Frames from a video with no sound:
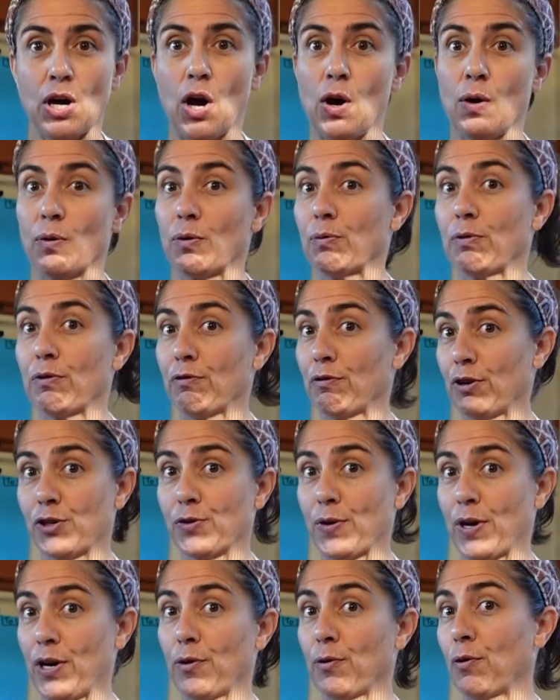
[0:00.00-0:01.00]
our
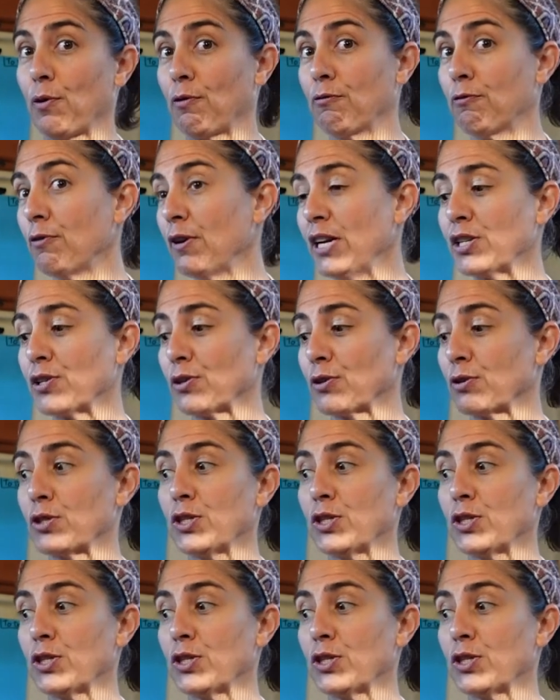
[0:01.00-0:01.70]
refrigerator or freezer